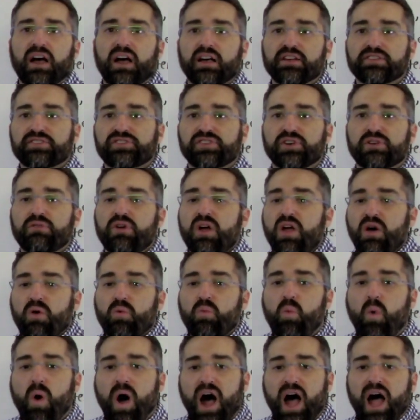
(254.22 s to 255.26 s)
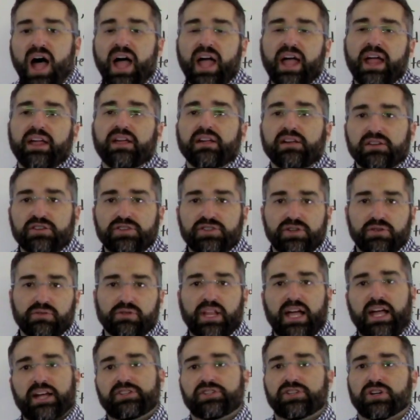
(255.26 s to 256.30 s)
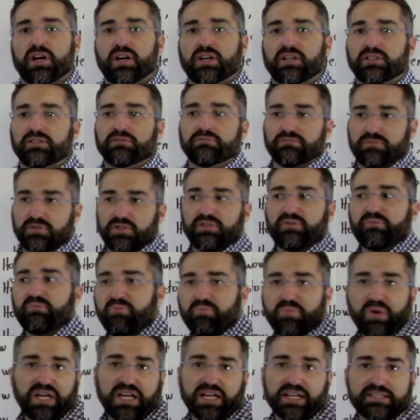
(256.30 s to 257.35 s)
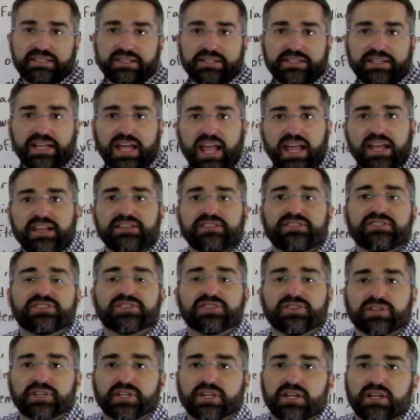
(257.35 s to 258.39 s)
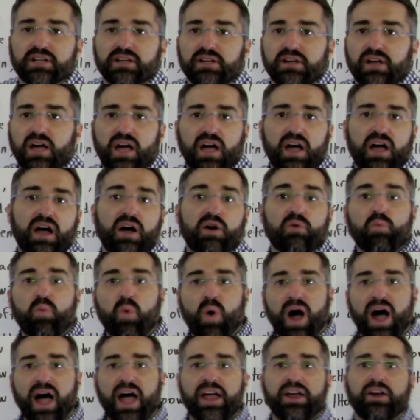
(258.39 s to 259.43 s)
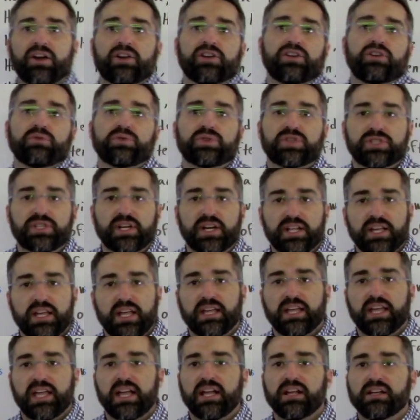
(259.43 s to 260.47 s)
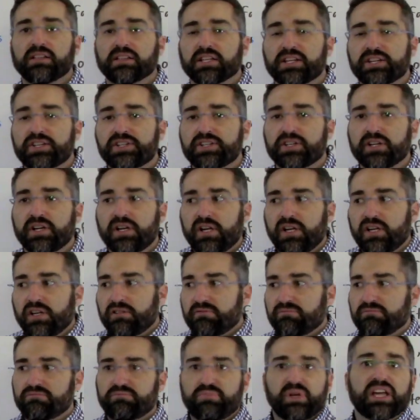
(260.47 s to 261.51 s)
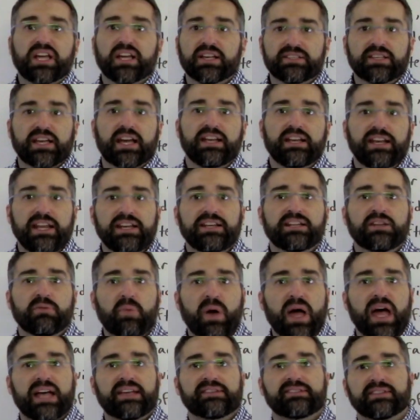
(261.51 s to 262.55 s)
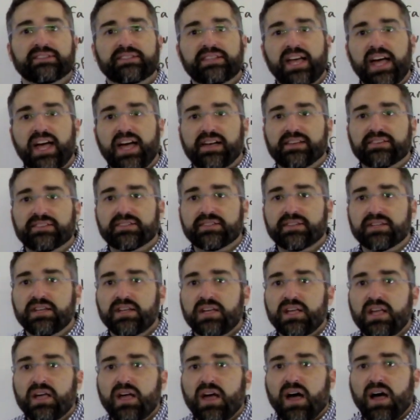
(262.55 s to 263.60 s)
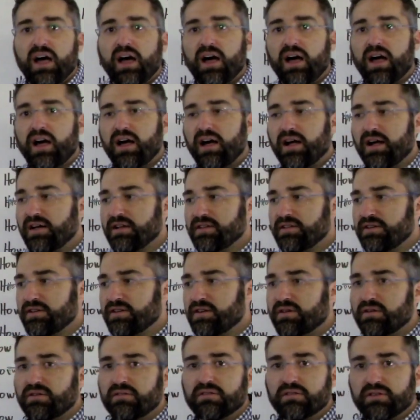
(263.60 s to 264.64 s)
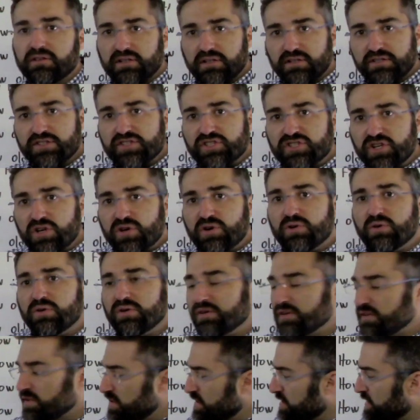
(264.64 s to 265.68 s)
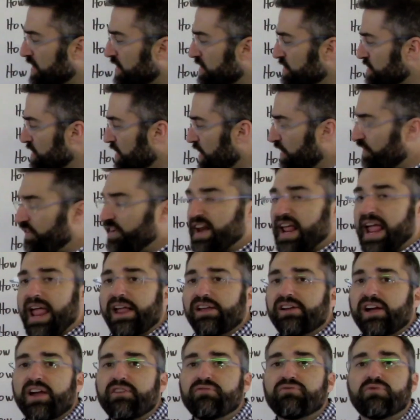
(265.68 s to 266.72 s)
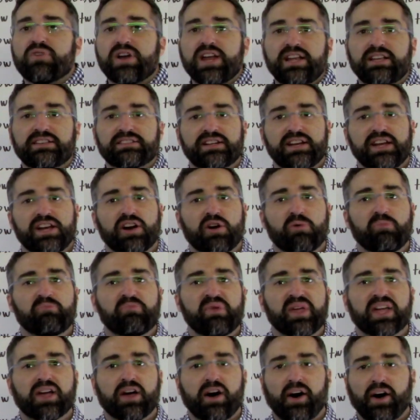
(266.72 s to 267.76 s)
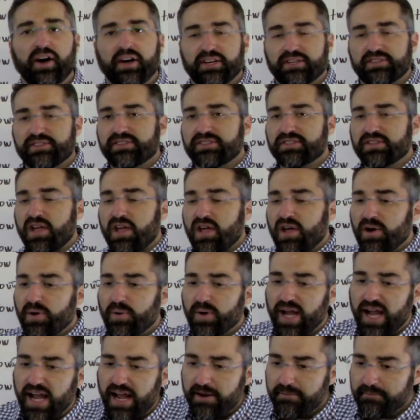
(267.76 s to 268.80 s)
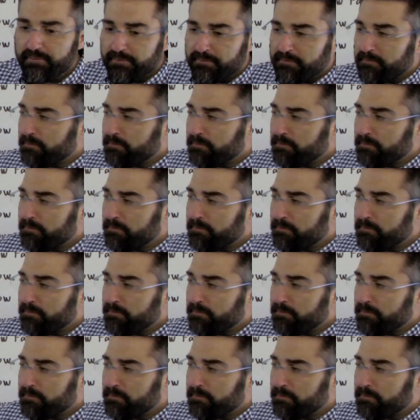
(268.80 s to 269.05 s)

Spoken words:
So why do you like chocolate? Well, because it tastes good. Why are you studying English? Because I need to pass a test. So there's often a reason here, because, okay?